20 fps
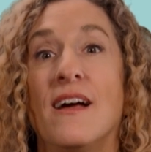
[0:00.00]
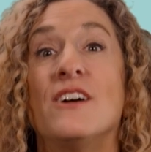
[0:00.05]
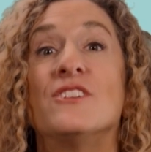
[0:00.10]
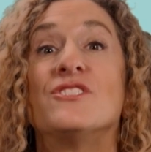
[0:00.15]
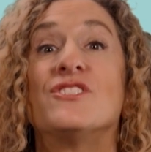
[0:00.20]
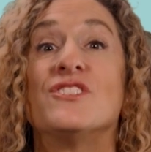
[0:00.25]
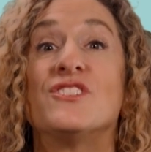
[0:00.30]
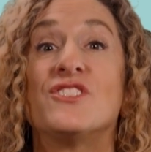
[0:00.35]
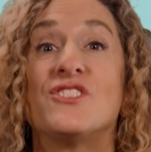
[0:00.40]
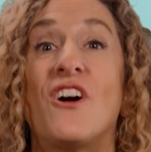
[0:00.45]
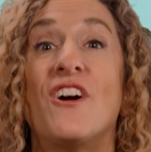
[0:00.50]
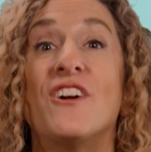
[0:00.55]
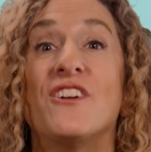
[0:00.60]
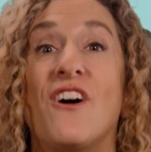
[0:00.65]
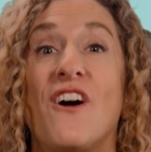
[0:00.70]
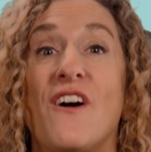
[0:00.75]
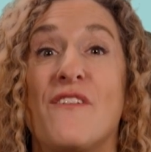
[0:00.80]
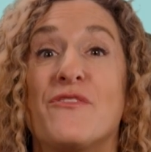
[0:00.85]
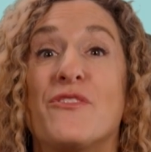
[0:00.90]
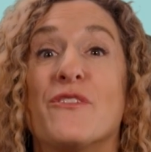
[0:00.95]
To start
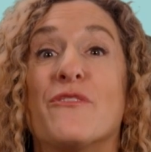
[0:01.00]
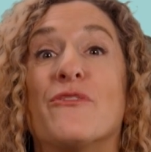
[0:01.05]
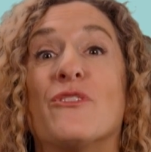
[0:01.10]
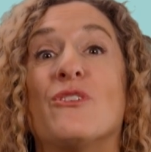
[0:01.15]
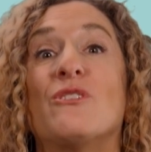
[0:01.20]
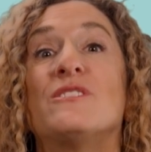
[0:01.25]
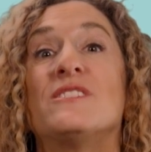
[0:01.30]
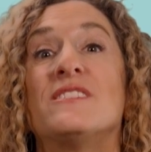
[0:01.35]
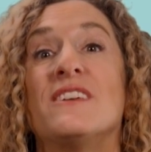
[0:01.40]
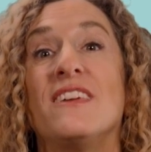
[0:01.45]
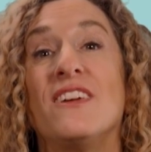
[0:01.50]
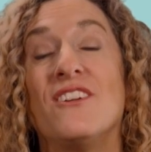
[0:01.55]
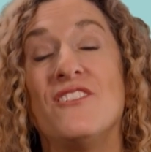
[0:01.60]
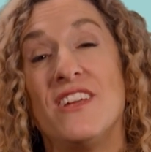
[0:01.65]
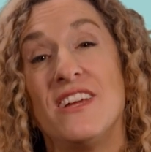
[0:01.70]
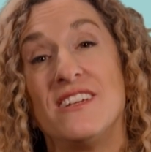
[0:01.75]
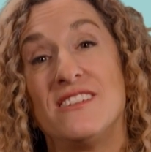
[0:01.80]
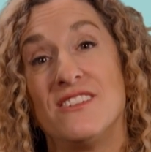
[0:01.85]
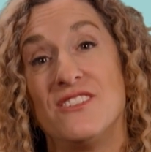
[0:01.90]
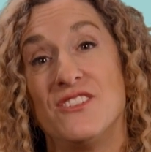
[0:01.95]
off, the first thing you
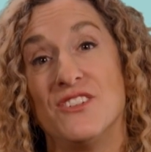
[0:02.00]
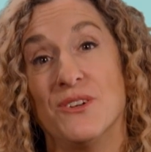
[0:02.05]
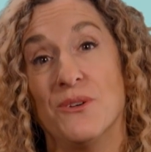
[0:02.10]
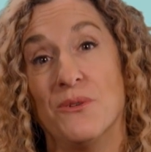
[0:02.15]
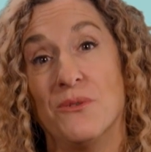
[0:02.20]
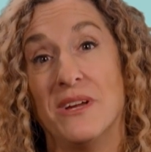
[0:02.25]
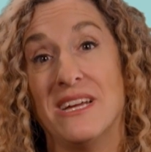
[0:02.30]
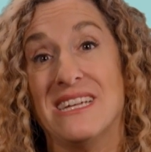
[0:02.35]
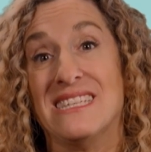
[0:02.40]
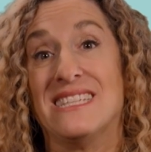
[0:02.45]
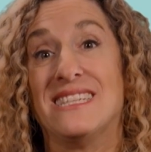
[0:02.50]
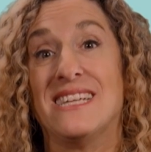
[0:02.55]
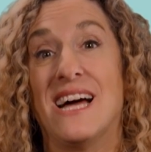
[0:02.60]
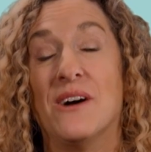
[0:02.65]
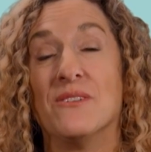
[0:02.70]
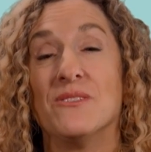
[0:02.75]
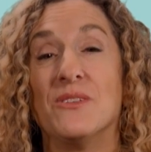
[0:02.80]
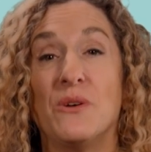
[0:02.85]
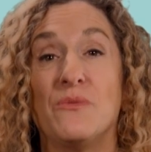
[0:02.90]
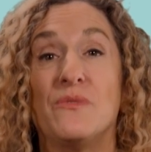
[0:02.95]
need to do is
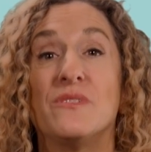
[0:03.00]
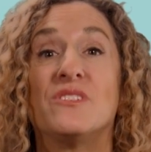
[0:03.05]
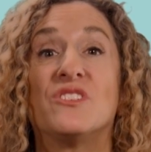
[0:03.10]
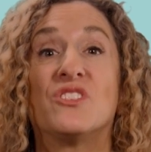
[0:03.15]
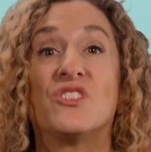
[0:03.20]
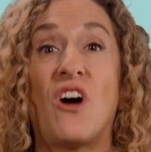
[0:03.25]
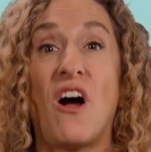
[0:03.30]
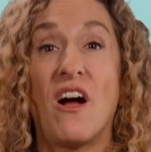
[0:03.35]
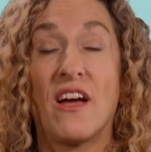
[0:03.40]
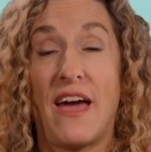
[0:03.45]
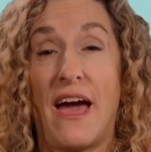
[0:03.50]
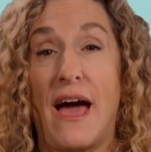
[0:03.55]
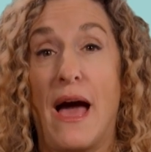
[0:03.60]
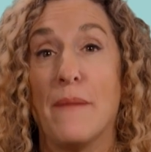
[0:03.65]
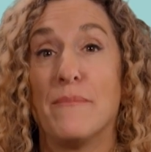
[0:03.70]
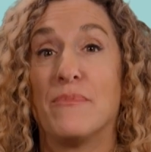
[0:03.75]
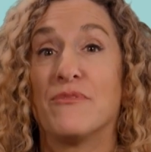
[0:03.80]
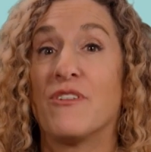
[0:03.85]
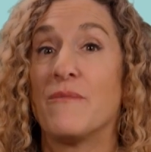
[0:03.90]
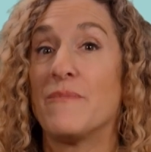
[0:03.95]
download the Stock
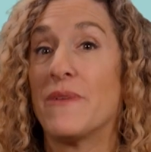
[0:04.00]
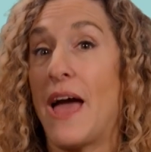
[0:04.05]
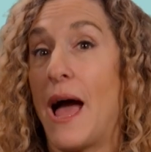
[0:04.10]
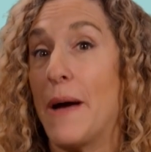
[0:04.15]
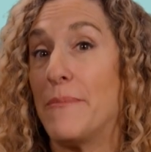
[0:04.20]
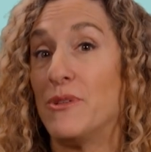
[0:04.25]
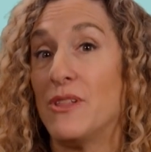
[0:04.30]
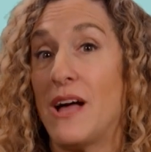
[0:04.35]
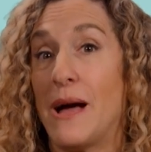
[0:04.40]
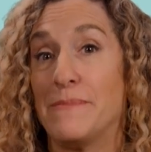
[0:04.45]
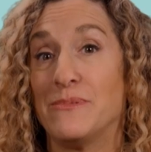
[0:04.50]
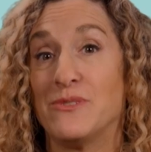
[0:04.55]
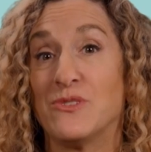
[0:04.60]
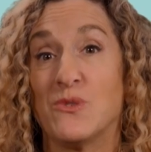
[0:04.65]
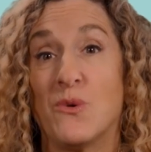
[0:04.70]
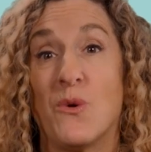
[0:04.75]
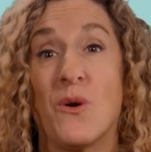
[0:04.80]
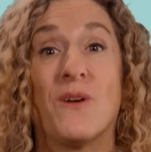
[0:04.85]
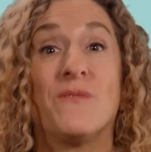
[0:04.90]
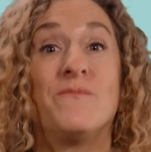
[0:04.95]
app from the Apple App
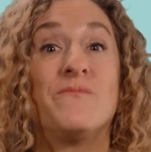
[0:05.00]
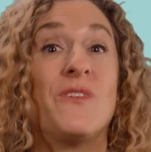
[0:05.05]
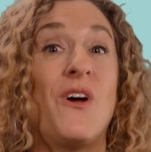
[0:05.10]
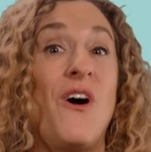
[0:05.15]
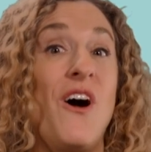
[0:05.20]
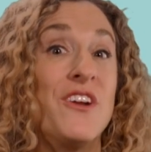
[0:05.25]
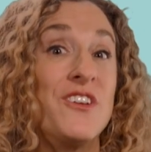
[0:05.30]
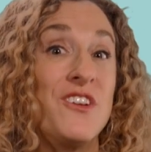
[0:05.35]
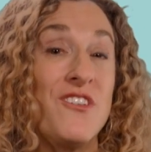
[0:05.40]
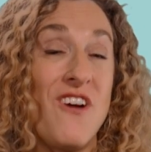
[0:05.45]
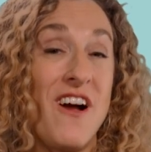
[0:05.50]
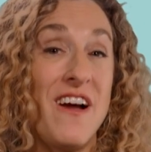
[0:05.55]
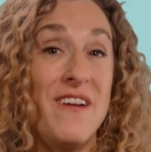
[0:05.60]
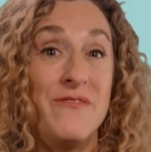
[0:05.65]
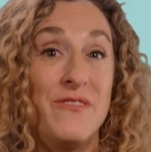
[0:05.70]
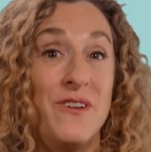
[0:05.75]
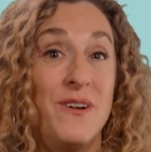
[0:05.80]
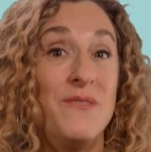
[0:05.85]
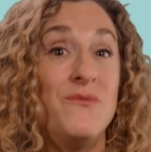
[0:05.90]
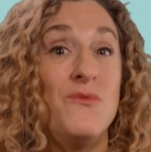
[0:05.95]
Store on your
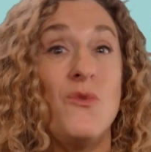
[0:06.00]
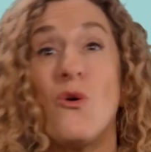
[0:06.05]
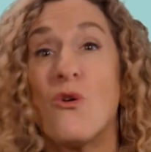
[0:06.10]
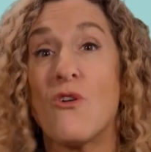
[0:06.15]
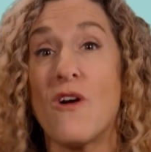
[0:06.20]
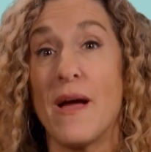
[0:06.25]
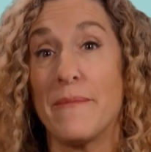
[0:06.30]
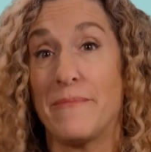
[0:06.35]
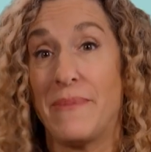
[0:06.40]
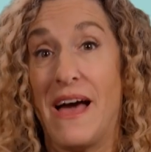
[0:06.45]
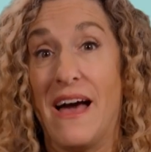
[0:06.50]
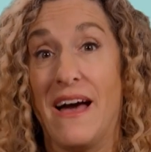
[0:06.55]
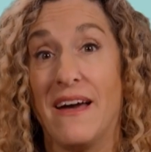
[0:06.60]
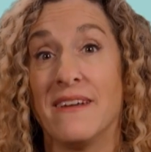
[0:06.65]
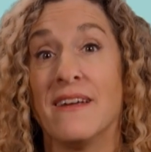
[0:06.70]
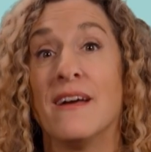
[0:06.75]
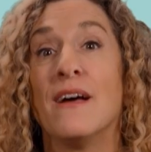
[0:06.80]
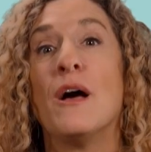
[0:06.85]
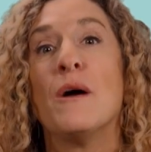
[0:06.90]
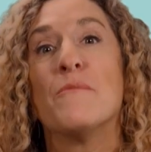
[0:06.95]
iPhone or
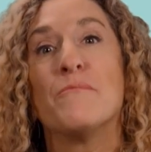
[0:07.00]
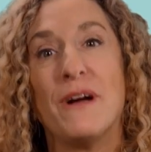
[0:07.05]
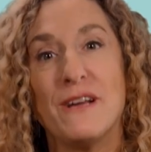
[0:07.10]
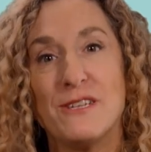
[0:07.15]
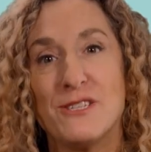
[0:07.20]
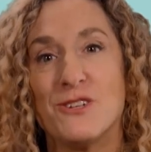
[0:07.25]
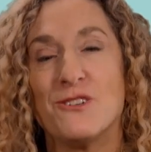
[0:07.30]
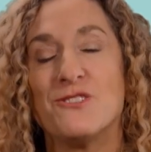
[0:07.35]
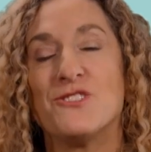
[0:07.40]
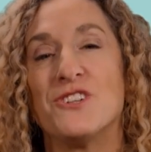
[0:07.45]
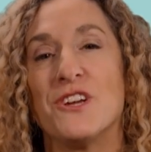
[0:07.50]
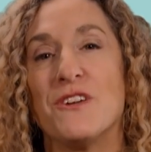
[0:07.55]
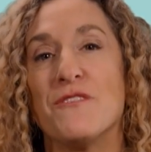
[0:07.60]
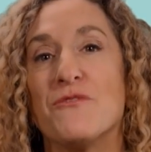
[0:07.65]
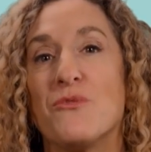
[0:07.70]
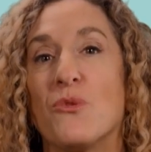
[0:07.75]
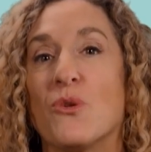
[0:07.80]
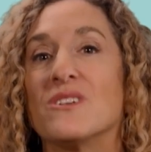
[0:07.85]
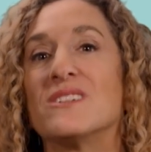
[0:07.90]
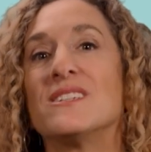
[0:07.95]
iPad by searching
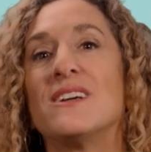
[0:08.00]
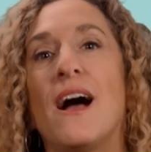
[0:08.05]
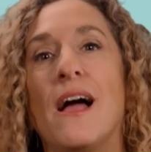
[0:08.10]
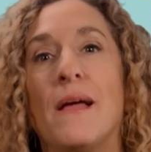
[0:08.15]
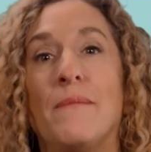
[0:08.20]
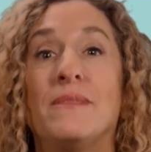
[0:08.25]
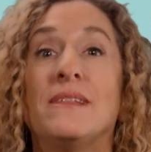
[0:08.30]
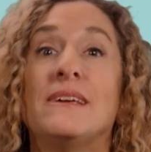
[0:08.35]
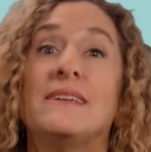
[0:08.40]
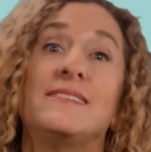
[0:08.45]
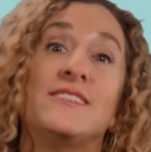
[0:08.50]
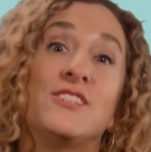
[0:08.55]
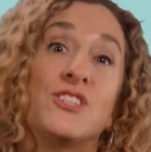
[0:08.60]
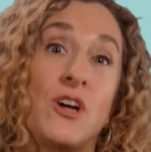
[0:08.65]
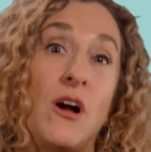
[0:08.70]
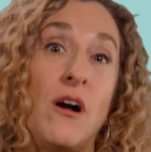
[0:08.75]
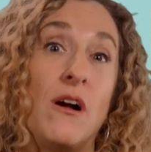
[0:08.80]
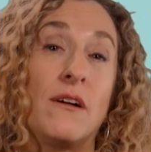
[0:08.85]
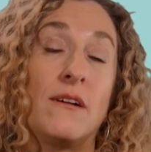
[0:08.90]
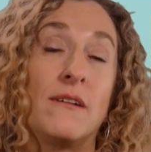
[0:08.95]
for Timely
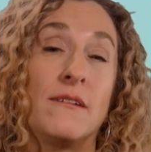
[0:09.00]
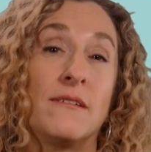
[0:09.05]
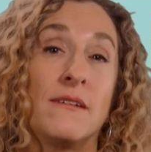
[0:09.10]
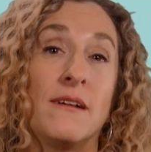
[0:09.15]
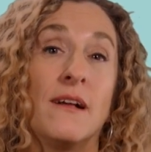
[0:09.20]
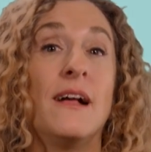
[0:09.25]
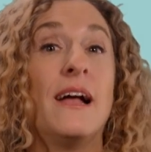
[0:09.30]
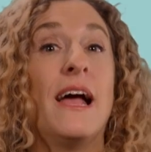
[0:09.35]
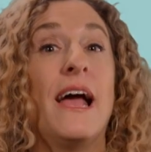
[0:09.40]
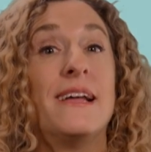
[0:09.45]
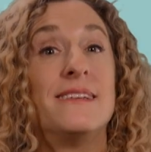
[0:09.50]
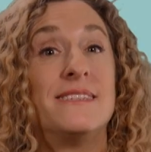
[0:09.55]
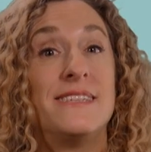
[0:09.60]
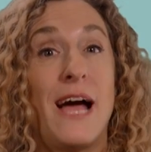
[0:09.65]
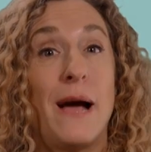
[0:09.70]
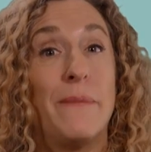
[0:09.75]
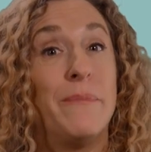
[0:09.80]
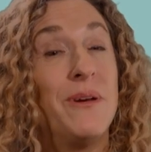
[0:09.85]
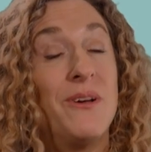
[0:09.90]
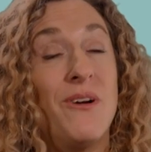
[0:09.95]
Stock and
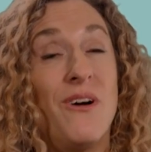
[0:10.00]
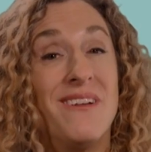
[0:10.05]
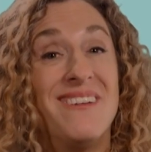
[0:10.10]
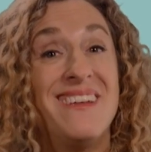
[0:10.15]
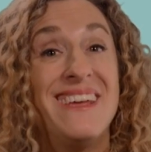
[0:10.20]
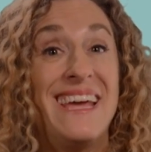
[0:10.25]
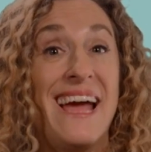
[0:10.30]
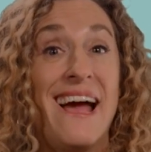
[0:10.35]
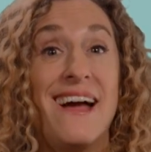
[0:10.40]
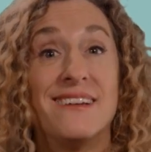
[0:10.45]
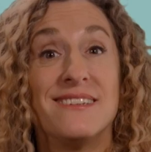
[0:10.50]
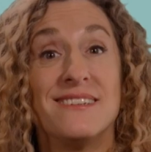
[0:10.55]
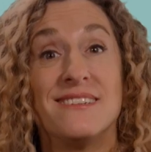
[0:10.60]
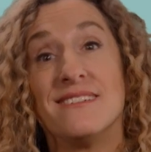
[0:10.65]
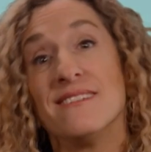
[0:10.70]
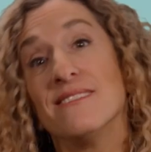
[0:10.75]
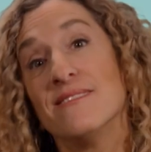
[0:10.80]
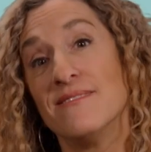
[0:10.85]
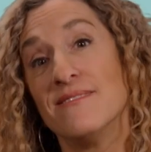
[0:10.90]
tapping on Get.